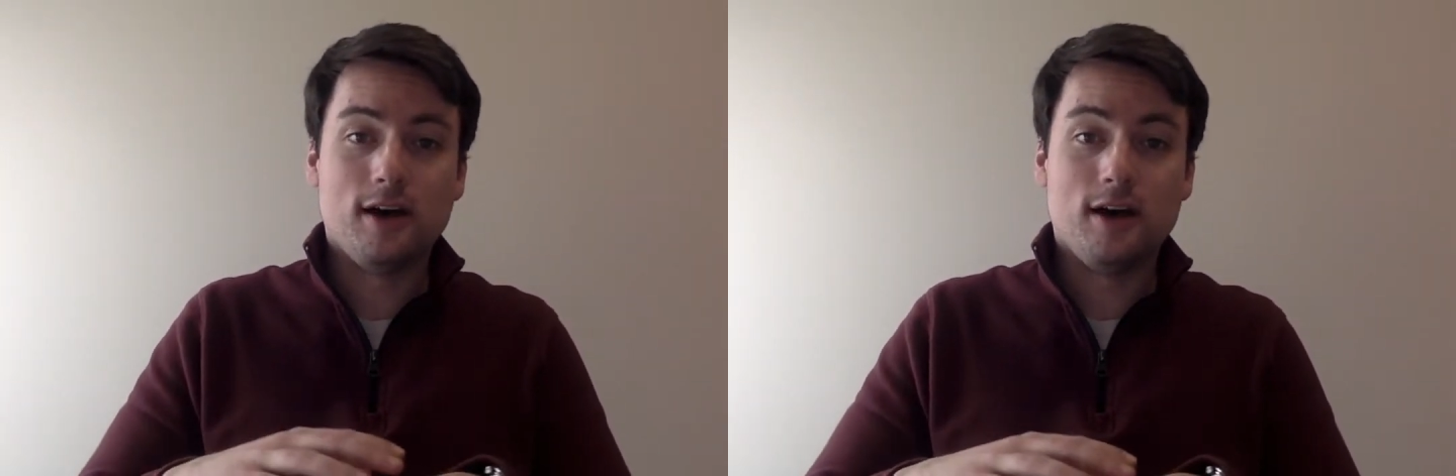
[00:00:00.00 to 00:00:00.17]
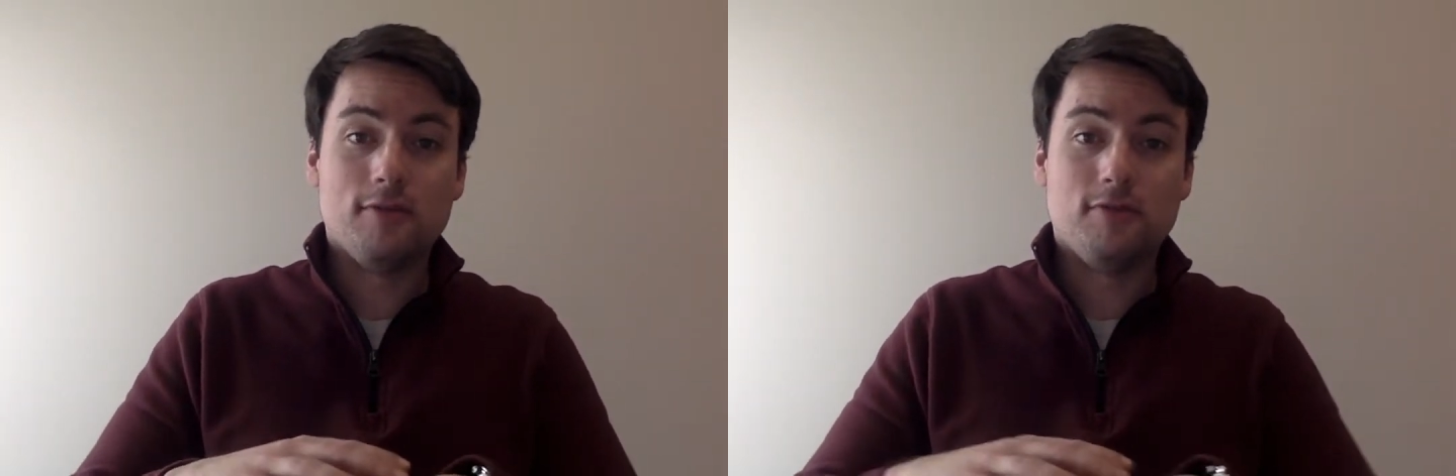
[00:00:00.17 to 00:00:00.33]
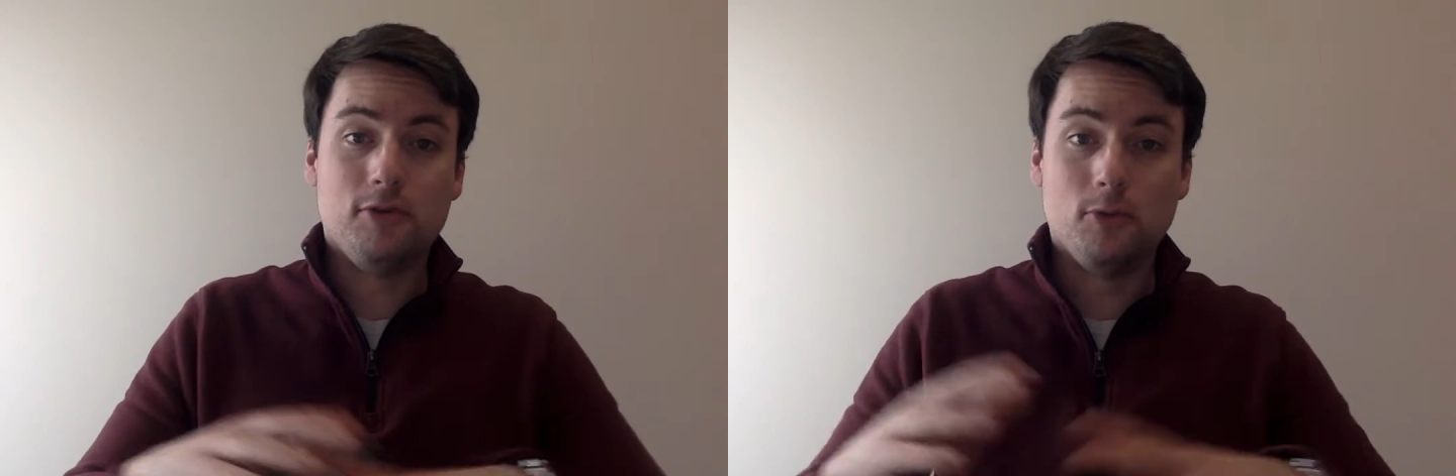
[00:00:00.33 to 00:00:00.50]

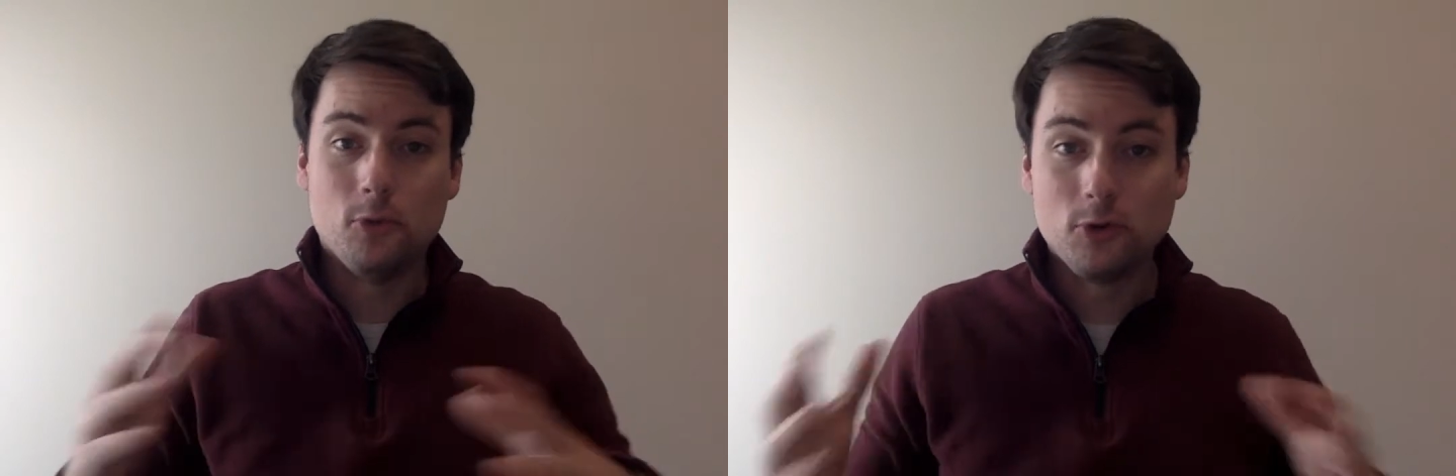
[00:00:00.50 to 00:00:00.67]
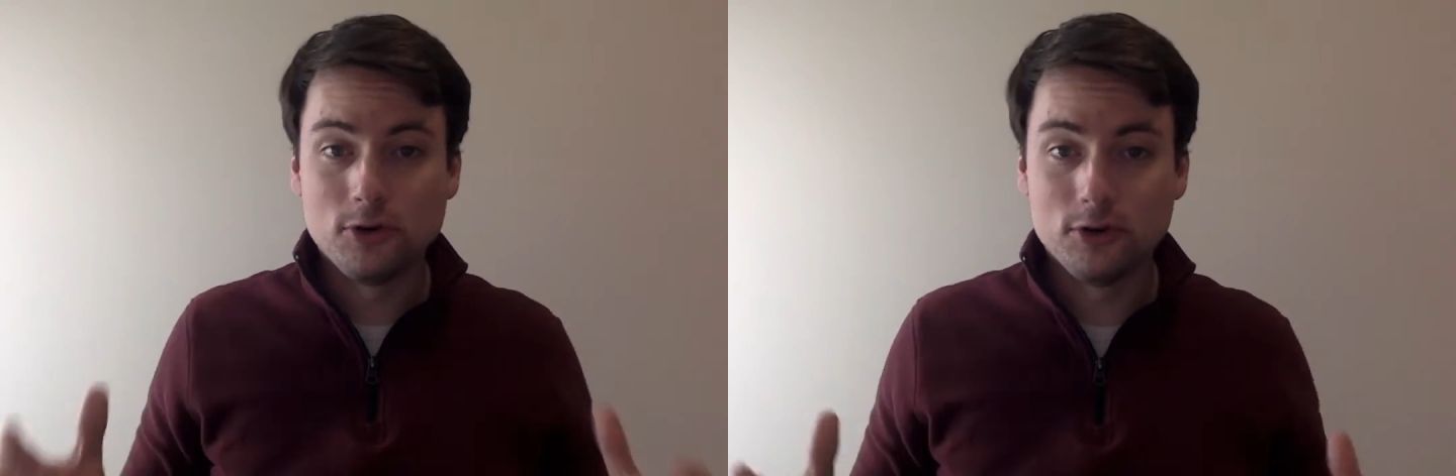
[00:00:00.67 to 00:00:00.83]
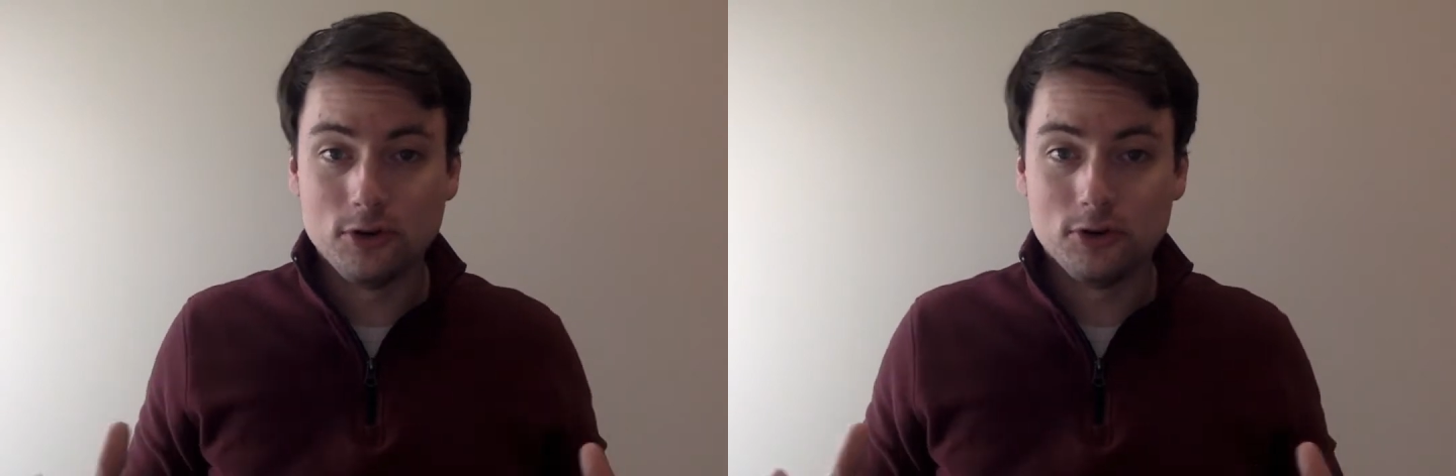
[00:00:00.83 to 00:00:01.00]
of the
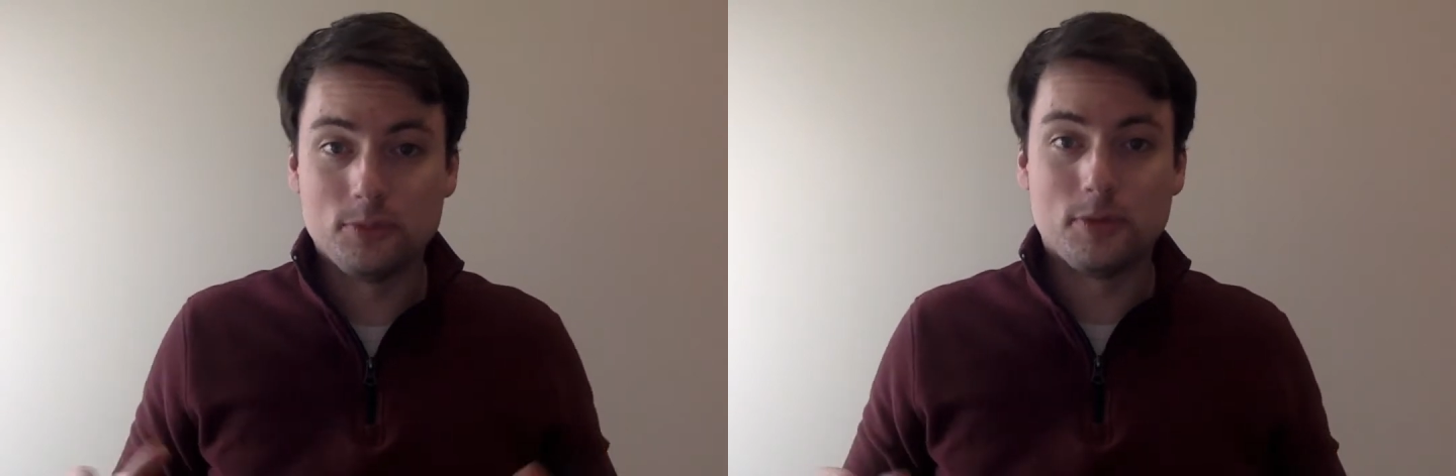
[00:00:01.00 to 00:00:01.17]
world,